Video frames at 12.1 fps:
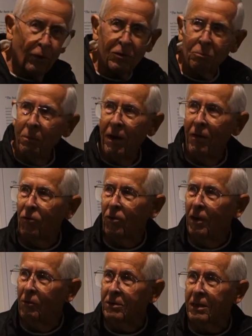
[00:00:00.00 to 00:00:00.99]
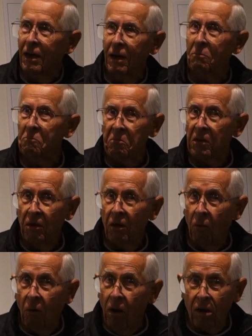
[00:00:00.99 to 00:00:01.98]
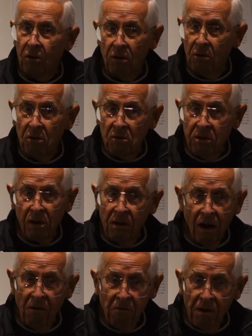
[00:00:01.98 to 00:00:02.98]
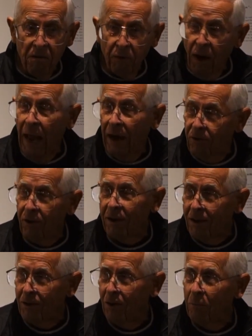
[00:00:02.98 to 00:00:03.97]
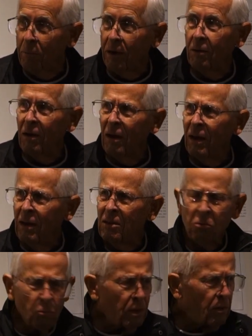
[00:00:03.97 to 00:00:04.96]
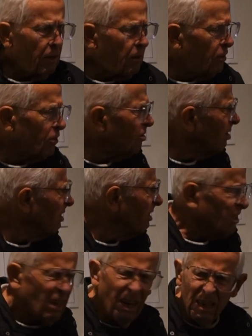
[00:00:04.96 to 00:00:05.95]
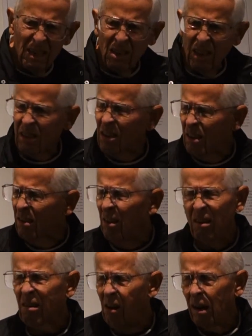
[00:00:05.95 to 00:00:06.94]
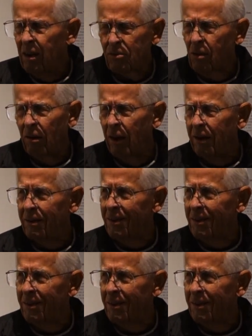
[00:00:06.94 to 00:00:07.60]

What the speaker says: first month, and it was kind of, well, you're usually not very flashy, you know, but he said, well, yeah, it's a little tiny 6-cylinder car, it's all right.